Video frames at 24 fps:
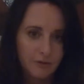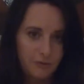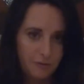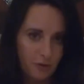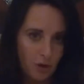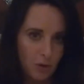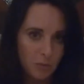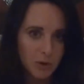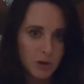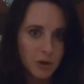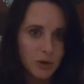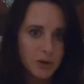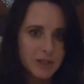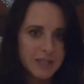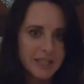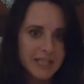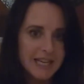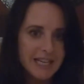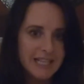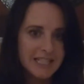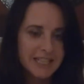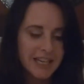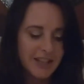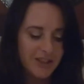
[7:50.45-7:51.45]
from her
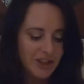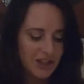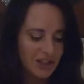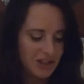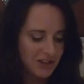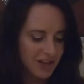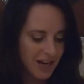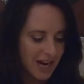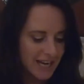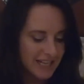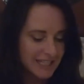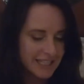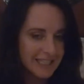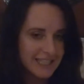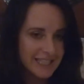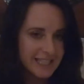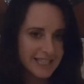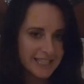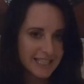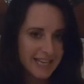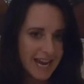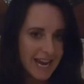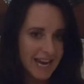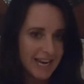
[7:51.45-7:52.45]
seat in the United
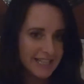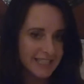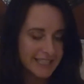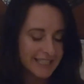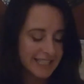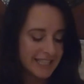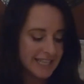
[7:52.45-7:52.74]
States.